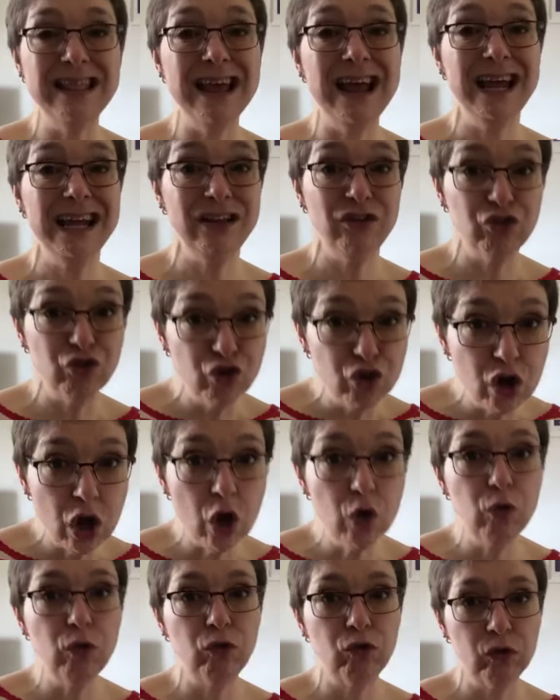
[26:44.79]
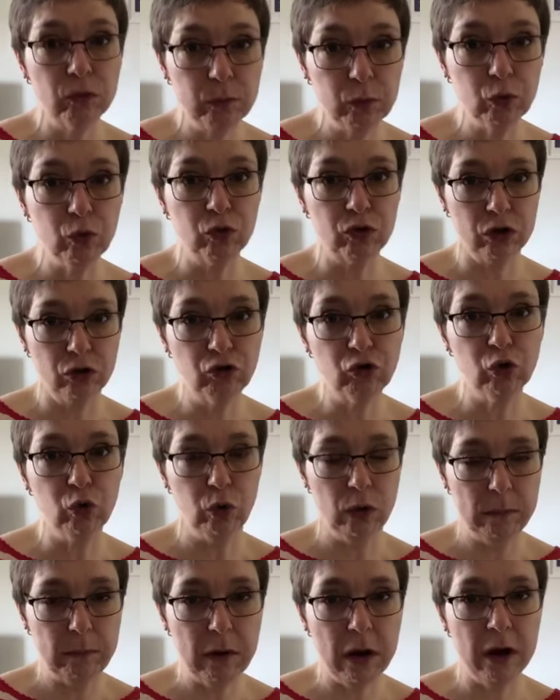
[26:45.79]
there is no support at
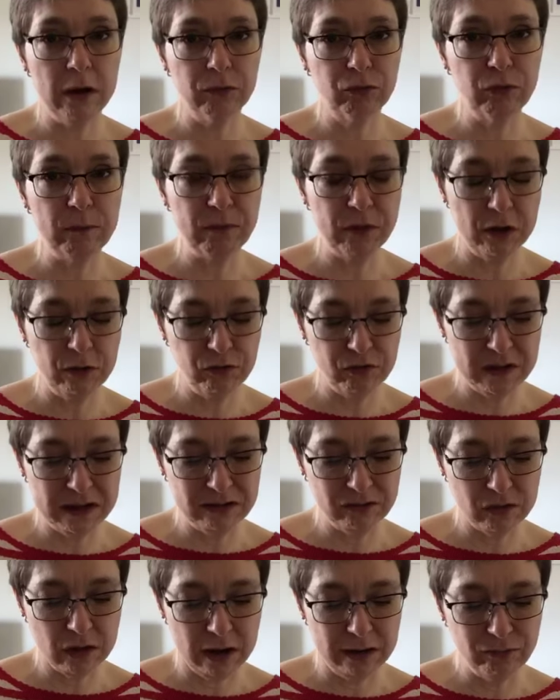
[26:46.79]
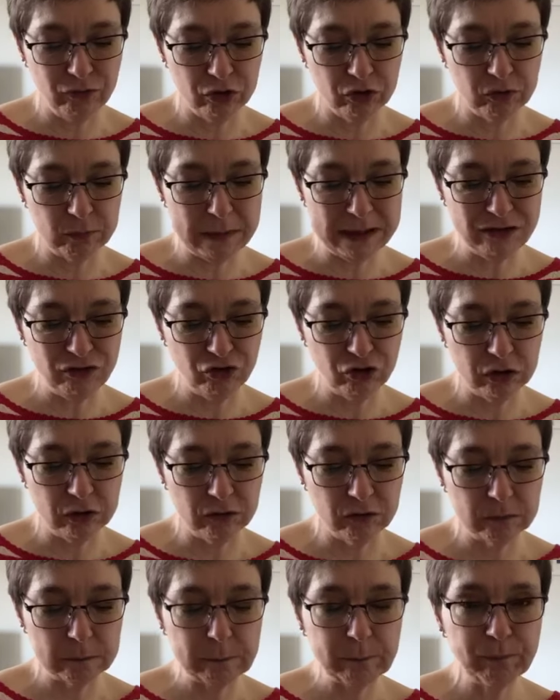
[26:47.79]
all apart from those things that I've just
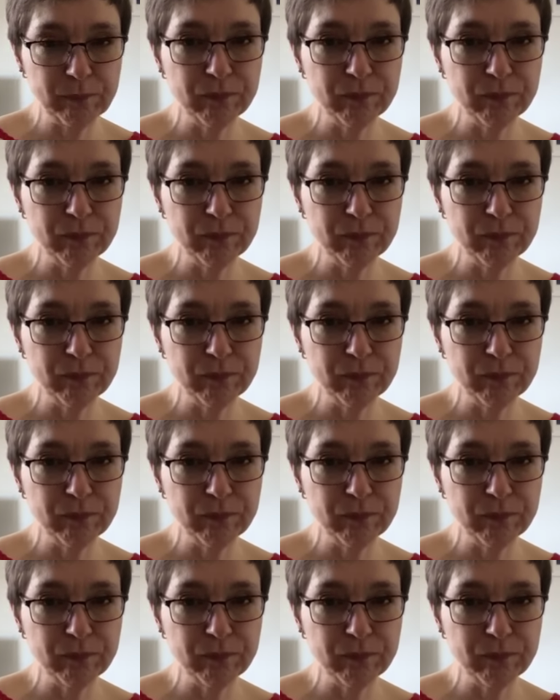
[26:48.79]
mentioned.